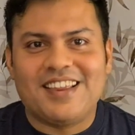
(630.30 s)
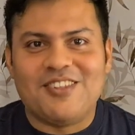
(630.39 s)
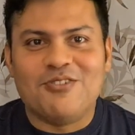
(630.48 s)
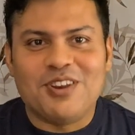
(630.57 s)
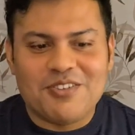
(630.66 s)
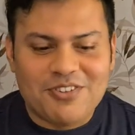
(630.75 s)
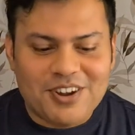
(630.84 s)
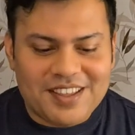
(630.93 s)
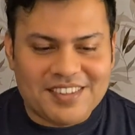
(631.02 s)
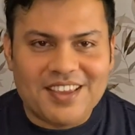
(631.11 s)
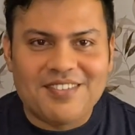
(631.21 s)
that Junior Food
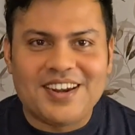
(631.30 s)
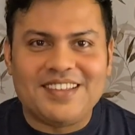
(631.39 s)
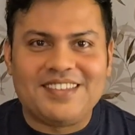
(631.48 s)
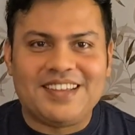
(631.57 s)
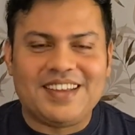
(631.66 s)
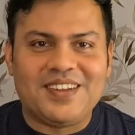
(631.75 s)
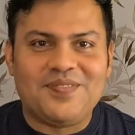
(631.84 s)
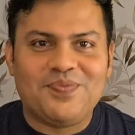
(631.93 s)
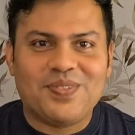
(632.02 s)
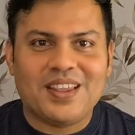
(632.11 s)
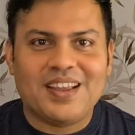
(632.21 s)
has given us
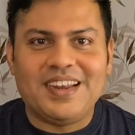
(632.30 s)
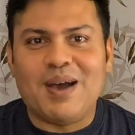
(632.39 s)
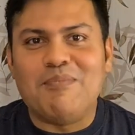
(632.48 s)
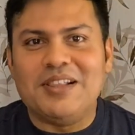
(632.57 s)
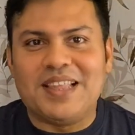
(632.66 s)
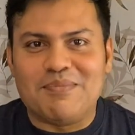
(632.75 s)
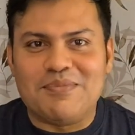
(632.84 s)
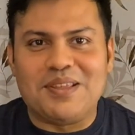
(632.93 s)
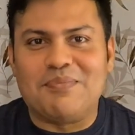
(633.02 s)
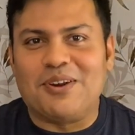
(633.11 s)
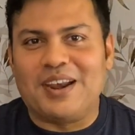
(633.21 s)
a double
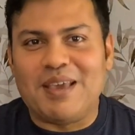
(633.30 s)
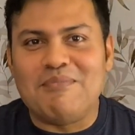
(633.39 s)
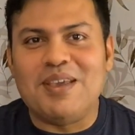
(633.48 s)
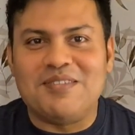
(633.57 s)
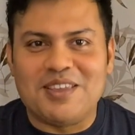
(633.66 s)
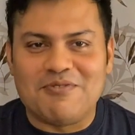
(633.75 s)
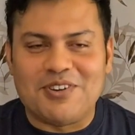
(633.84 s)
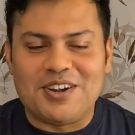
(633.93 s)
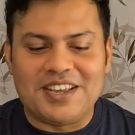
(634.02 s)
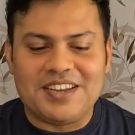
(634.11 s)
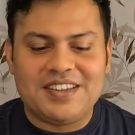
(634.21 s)
thumbs up or an amazing
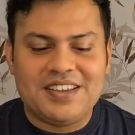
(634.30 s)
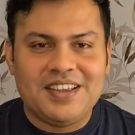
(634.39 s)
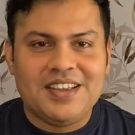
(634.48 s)
verdict,